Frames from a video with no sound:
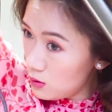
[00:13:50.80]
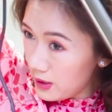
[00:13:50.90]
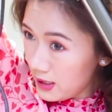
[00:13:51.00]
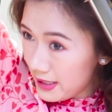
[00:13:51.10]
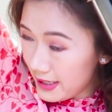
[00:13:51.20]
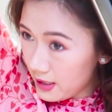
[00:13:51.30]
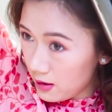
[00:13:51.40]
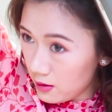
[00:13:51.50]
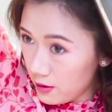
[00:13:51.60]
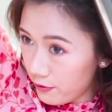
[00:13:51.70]
So I like
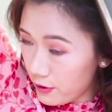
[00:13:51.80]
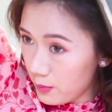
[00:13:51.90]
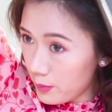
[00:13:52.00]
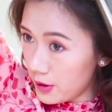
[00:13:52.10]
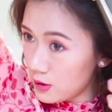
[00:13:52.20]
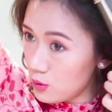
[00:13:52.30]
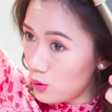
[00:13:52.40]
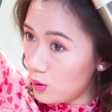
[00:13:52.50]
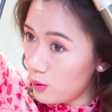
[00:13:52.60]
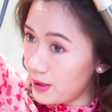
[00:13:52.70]
the front part to
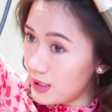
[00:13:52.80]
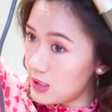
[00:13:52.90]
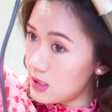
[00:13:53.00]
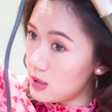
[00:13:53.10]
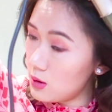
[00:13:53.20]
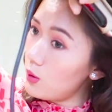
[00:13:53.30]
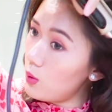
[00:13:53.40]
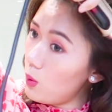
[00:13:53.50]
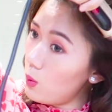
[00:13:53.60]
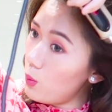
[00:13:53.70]
always
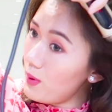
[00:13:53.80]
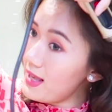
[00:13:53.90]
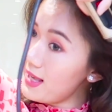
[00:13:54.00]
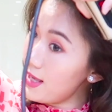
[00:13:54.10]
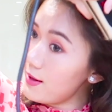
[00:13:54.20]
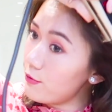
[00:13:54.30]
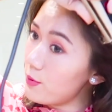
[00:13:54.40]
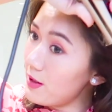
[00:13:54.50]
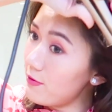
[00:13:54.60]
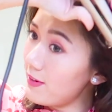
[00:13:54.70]
go away from
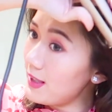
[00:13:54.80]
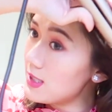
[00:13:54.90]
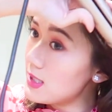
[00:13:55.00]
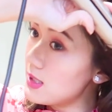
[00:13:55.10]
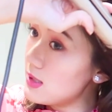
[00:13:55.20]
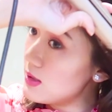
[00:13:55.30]
my face.